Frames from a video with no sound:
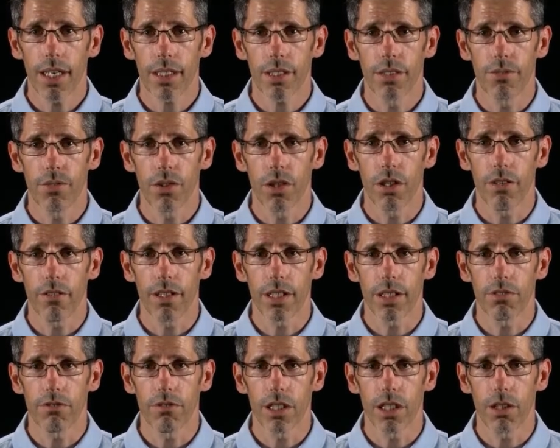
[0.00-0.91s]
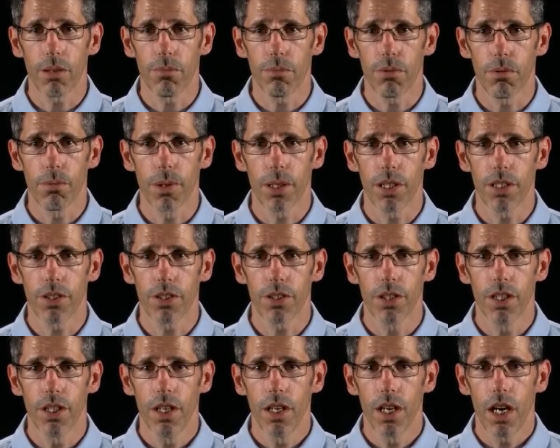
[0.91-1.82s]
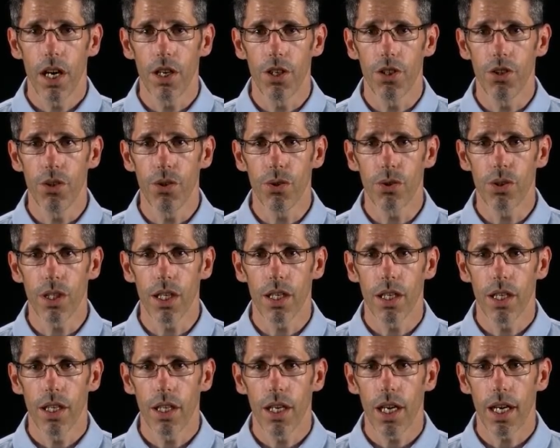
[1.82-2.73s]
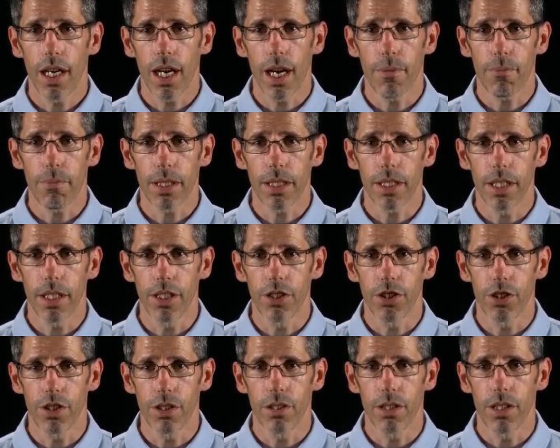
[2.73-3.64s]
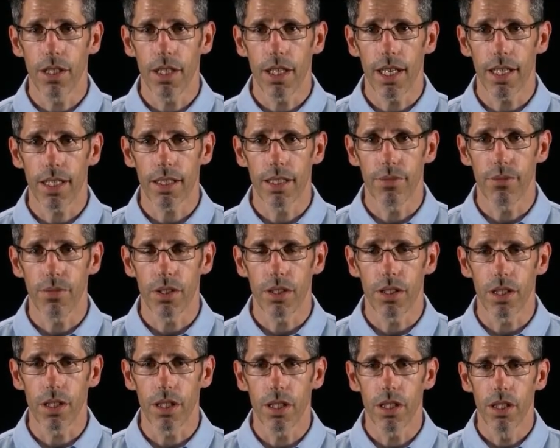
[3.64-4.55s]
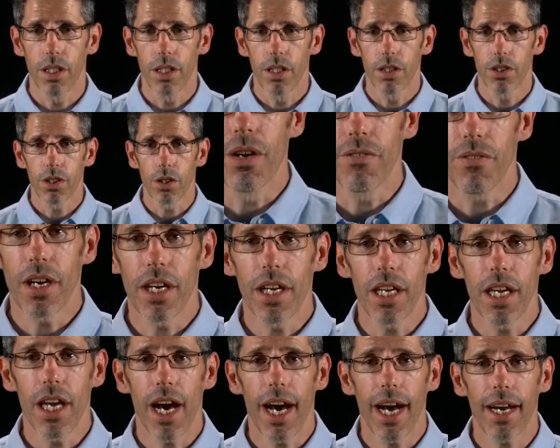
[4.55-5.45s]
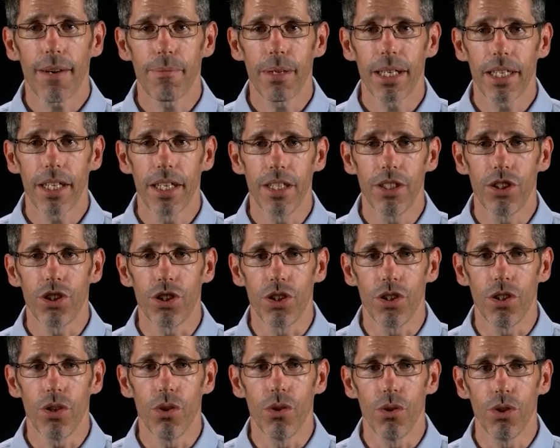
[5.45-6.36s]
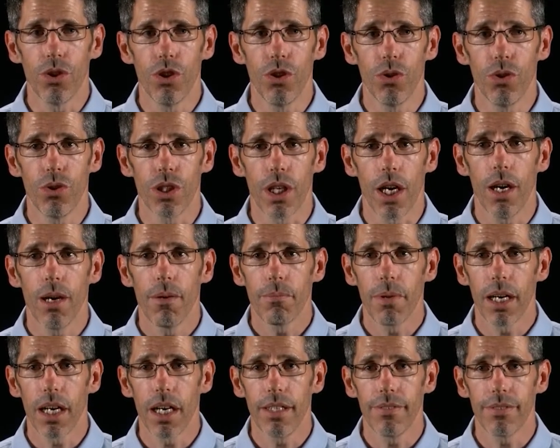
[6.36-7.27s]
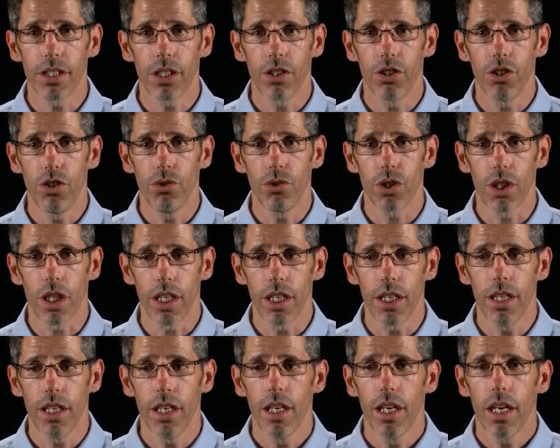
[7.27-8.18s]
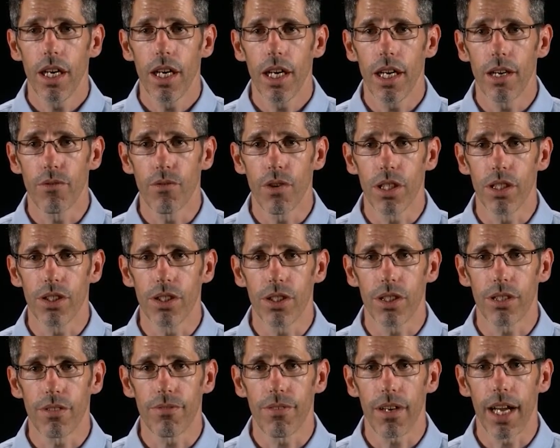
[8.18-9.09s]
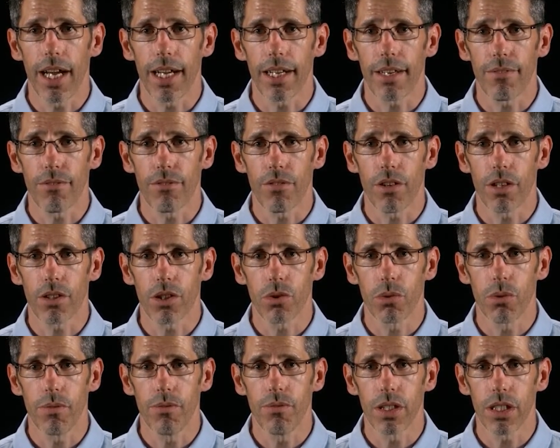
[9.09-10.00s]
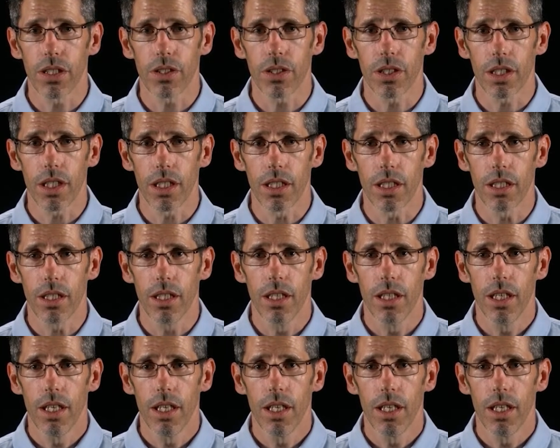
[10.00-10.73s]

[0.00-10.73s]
Active Directory compromise, and user and application activity. So if any application or user behaves unusually, it raises a flag for us to investigate.